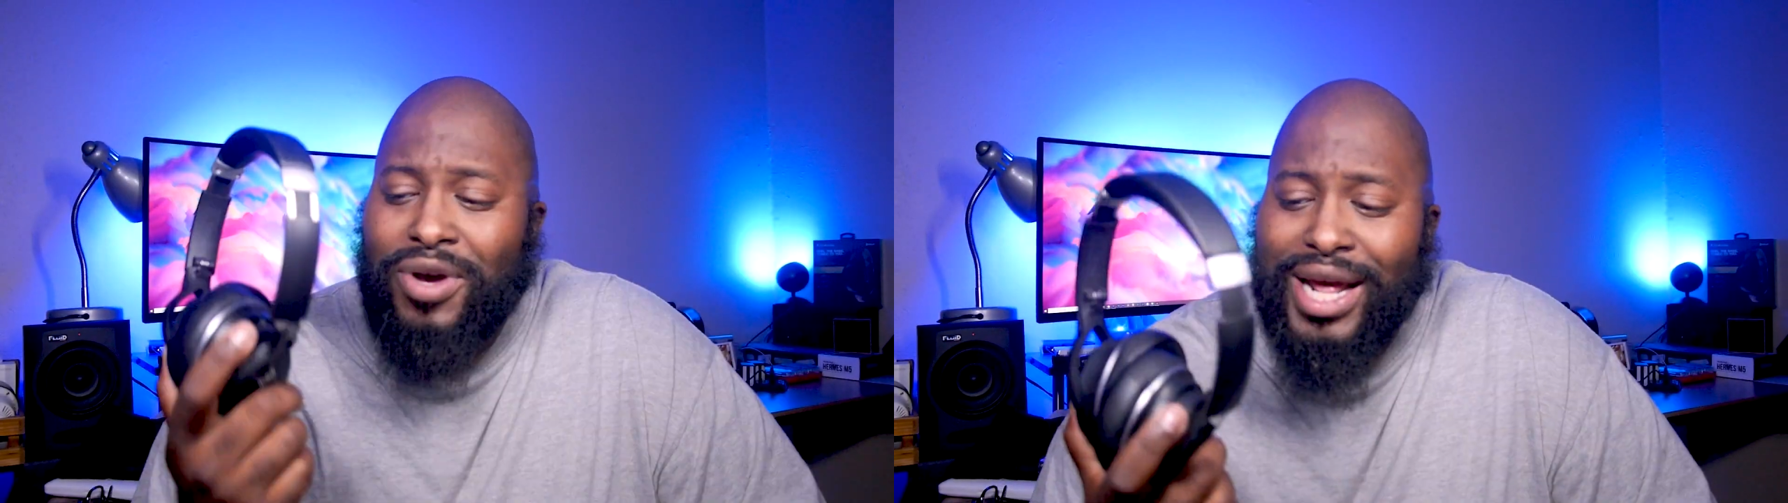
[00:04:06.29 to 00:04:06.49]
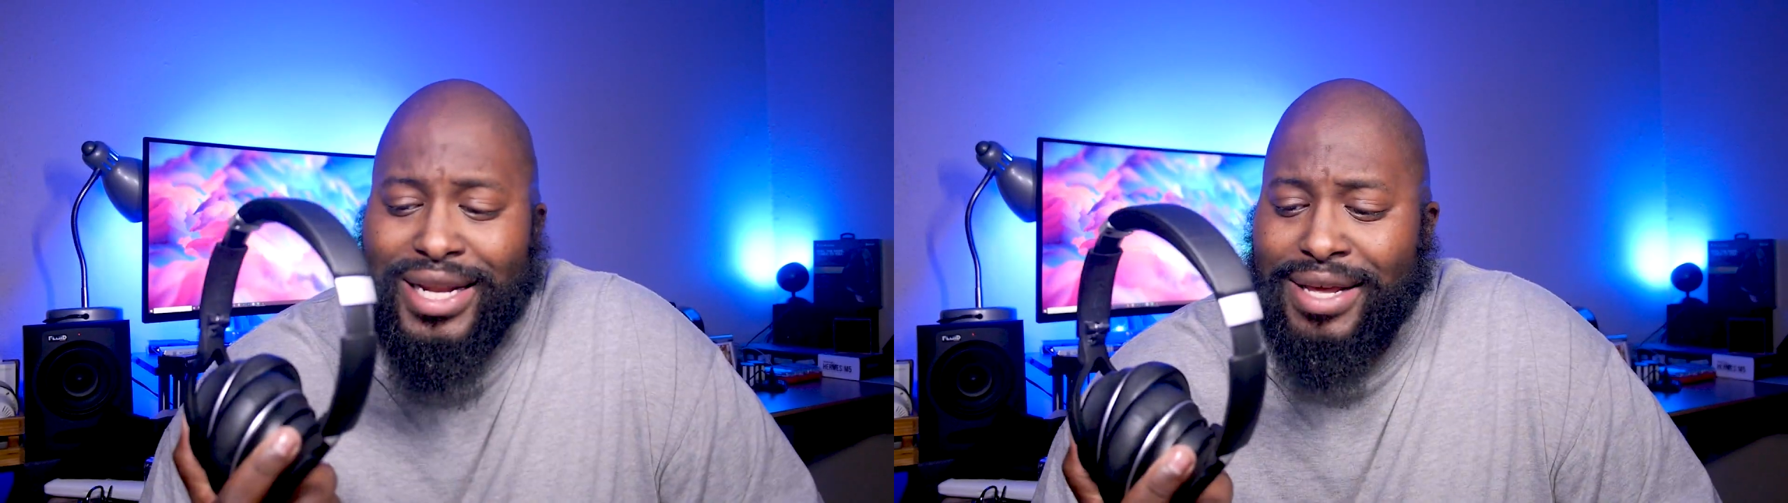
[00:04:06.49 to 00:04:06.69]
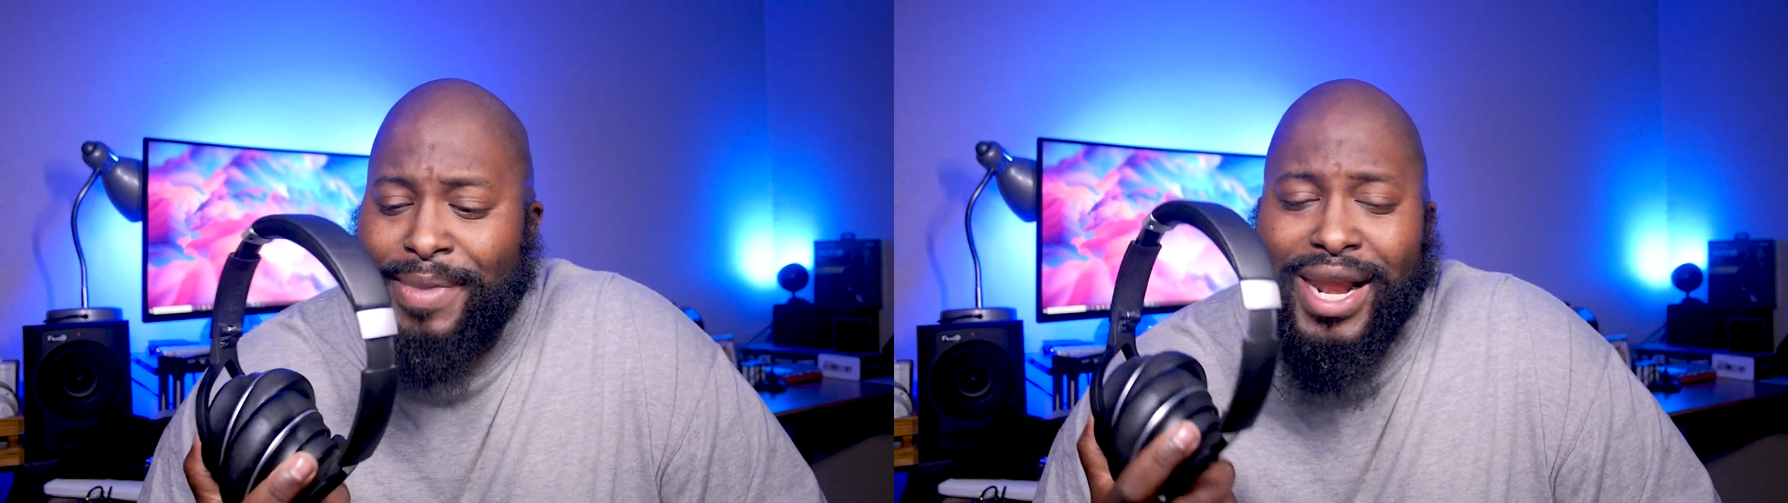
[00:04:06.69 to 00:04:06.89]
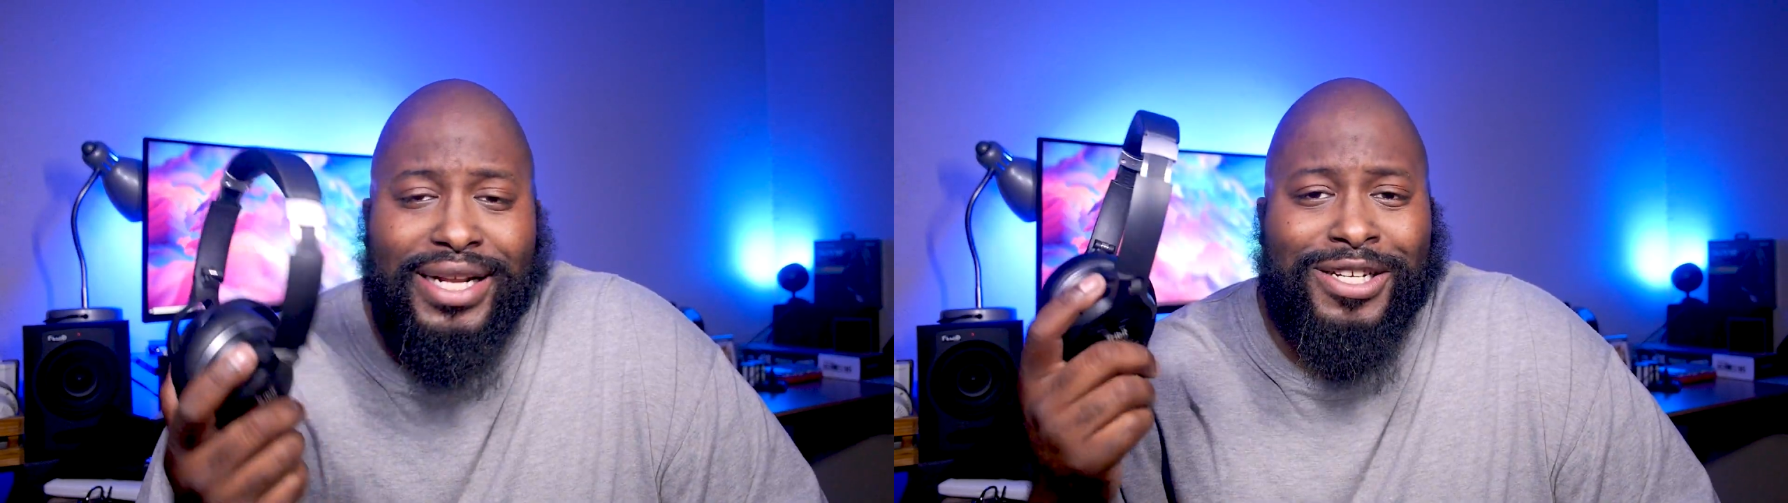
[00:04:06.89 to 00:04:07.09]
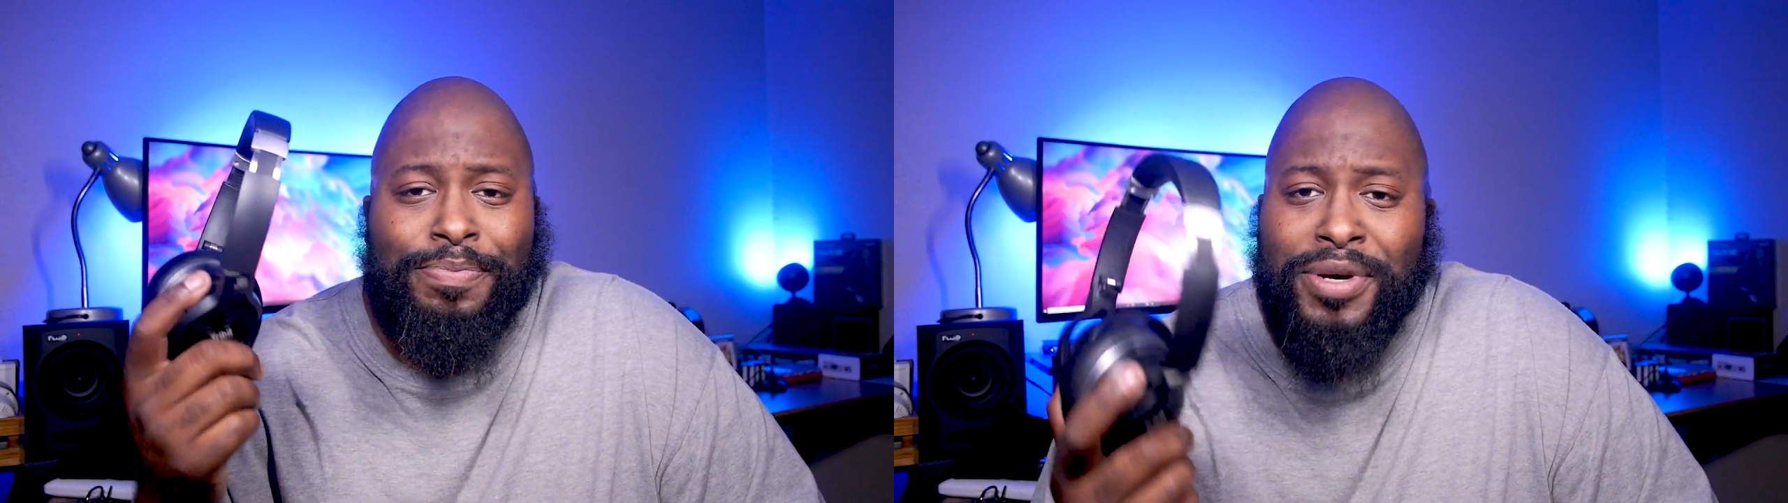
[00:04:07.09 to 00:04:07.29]
What I did, man, I
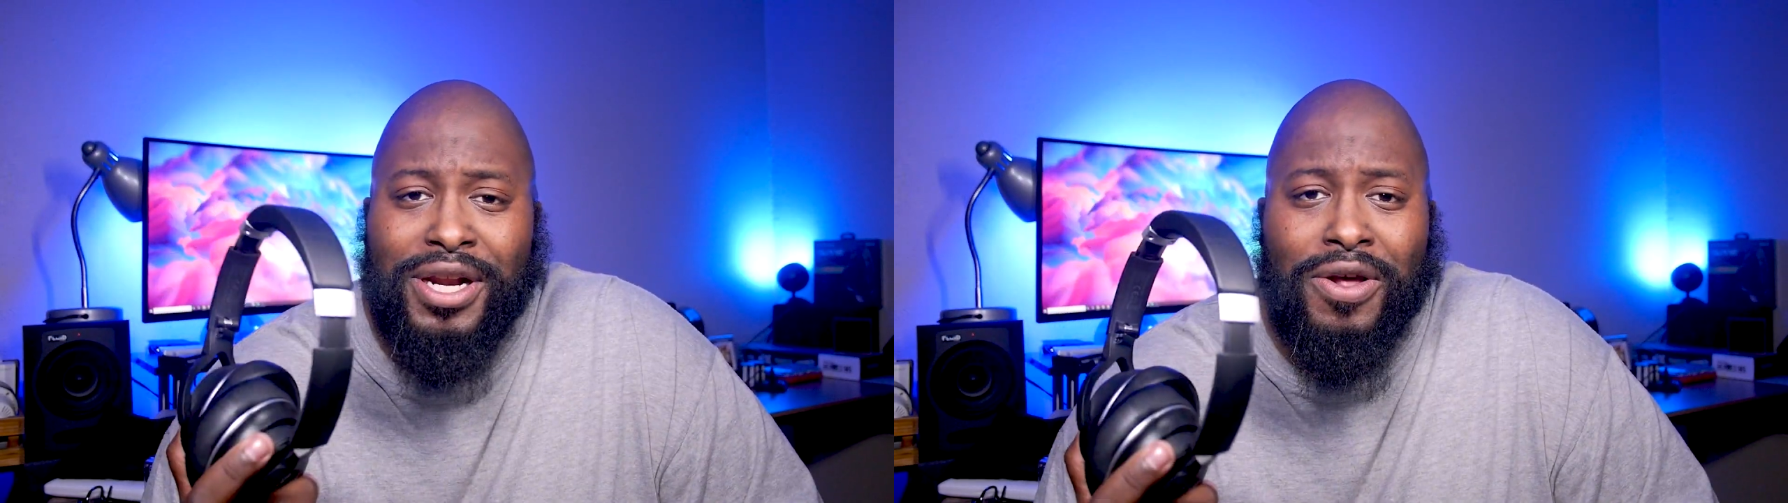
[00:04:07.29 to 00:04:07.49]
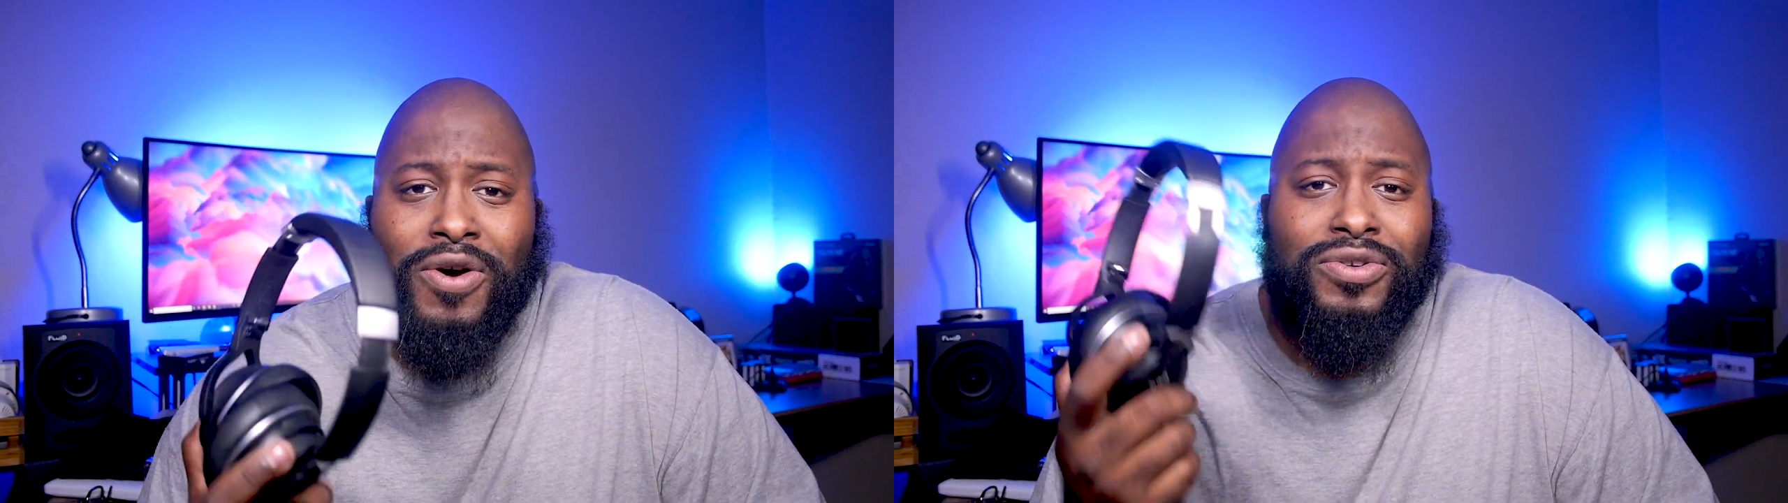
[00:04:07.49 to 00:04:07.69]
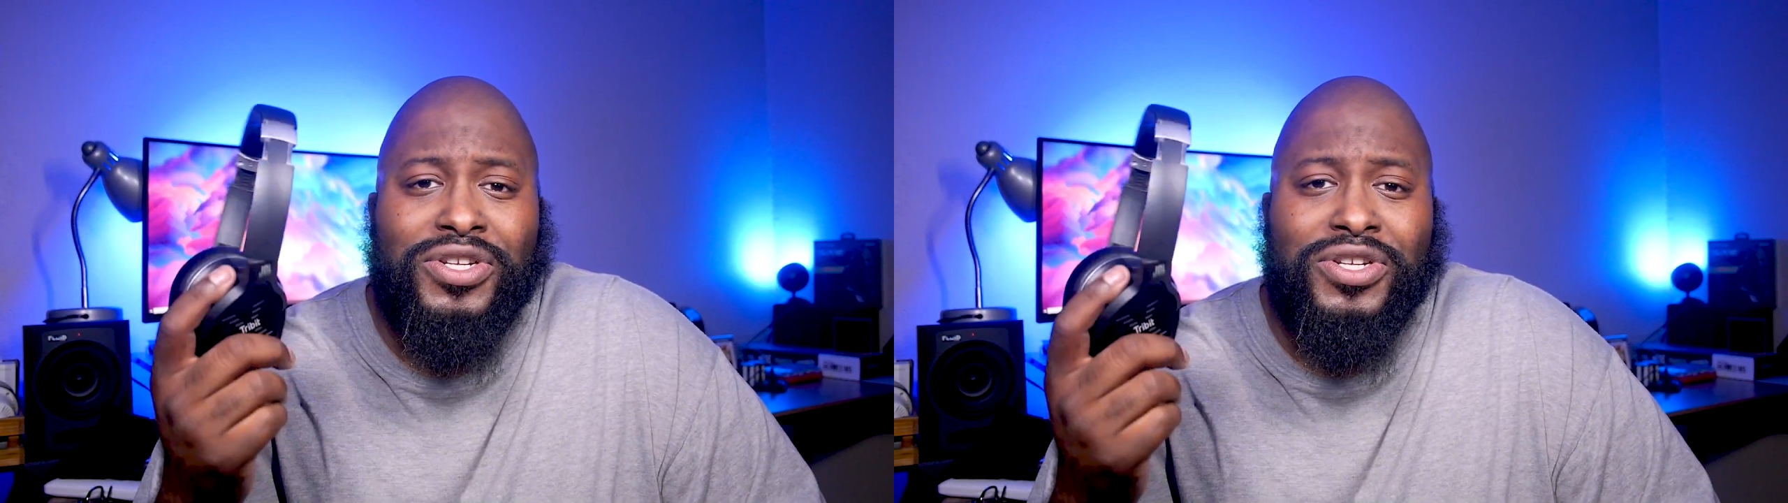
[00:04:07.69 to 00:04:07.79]
just put it on,